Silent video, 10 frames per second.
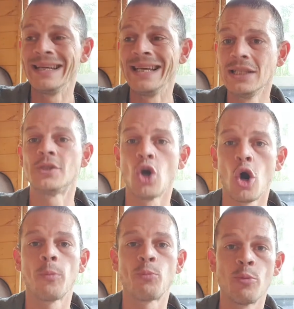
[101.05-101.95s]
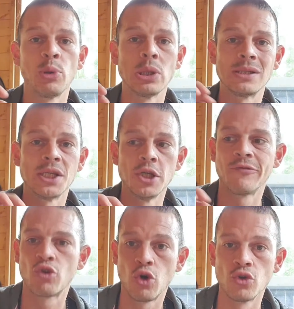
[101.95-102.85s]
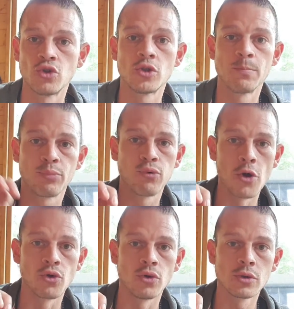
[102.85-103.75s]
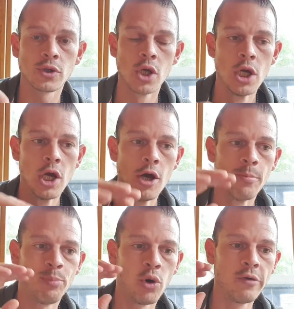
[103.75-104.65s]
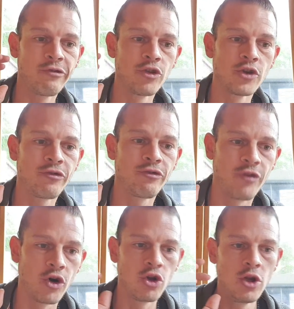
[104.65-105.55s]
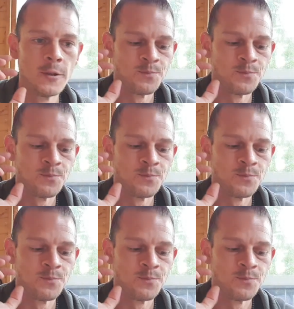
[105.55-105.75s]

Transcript: interoperability of goods, products. But for the full,